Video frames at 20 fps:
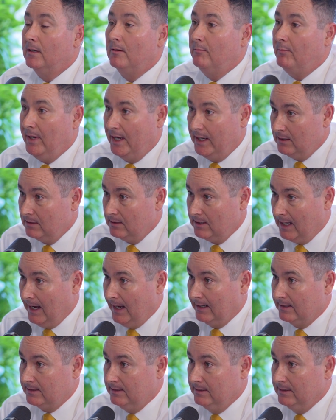pay your
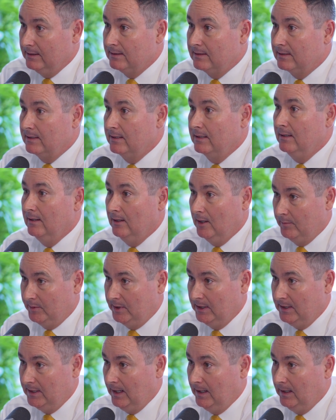taxes up
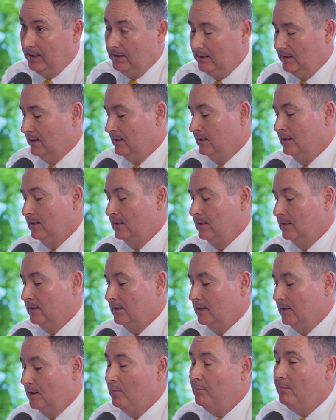to date,
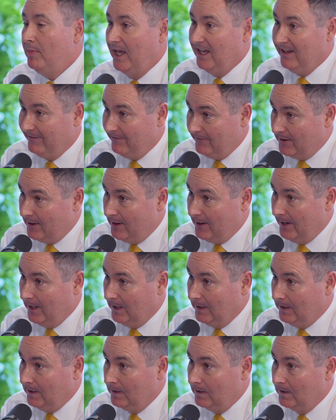pay a
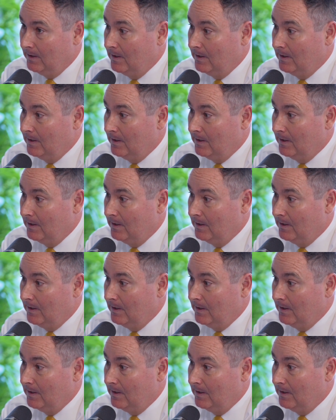fine,